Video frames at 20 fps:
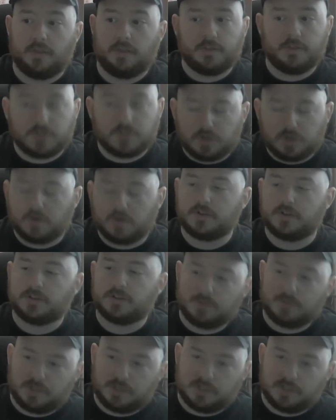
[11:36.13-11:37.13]
sure, there's
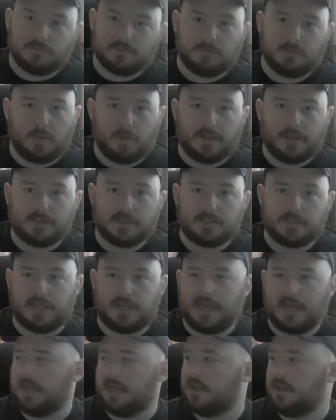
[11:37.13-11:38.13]
some cheesy moments,
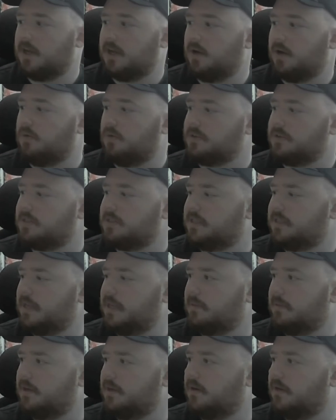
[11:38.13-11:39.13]
and what's his
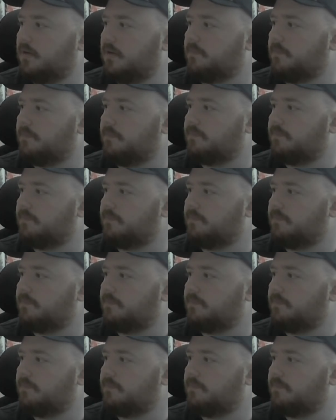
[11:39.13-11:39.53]
name in here?